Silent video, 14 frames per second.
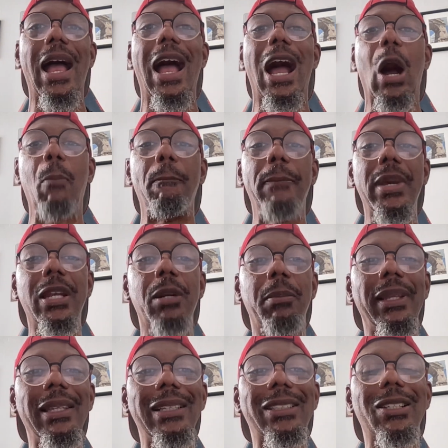how
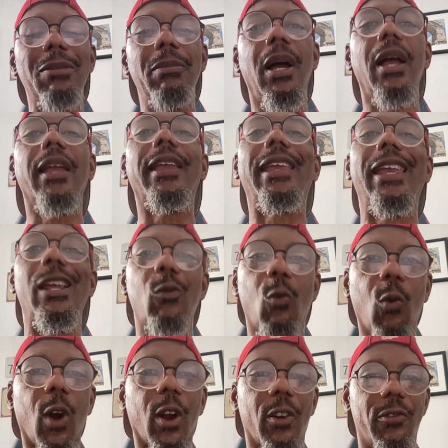minimalism can
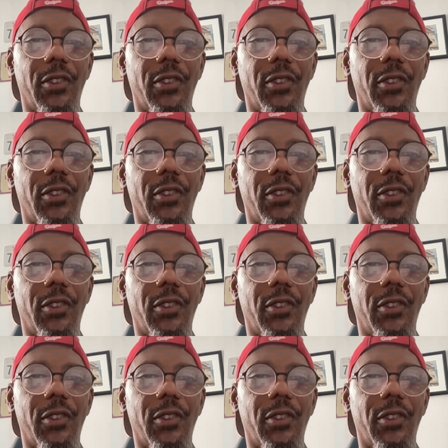work